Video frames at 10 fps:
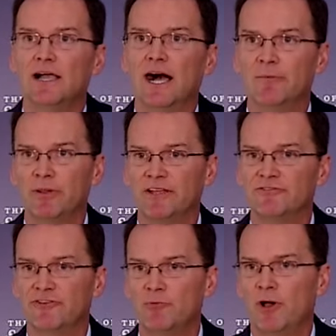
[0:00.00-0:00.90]
I played
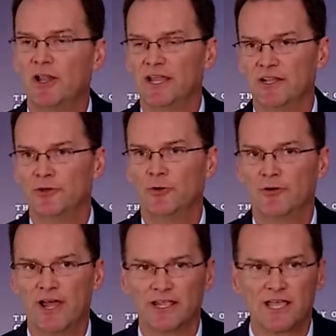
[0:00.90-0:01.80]
football at
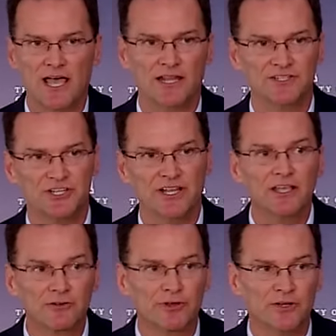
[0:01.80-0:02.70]
Lenoir College in
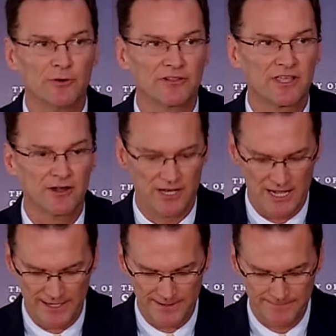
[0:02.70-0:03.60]
Hickory, North
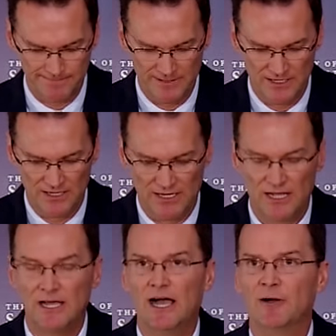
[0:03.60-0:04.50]
Carolina.
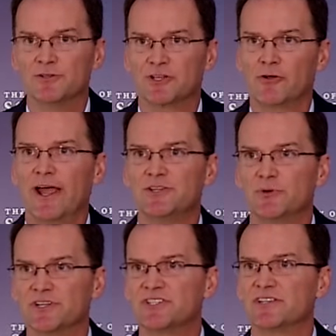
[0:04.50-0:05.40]
I was a
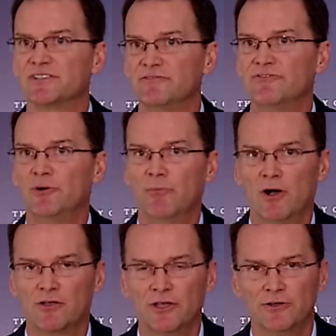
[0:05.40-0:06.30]
graduate assistant
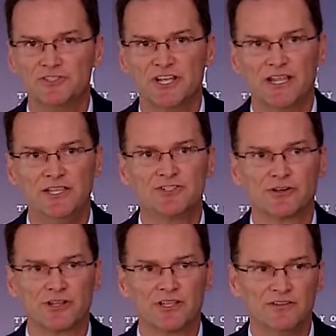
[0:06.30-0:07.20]
football coach at
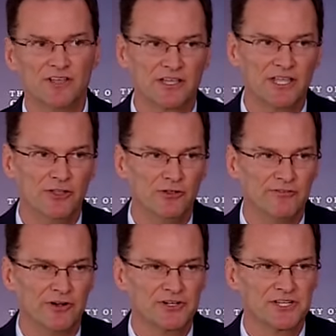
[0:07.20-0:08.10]
Eastern Kentucky
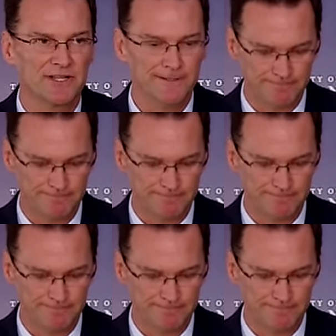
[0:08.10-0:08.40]
University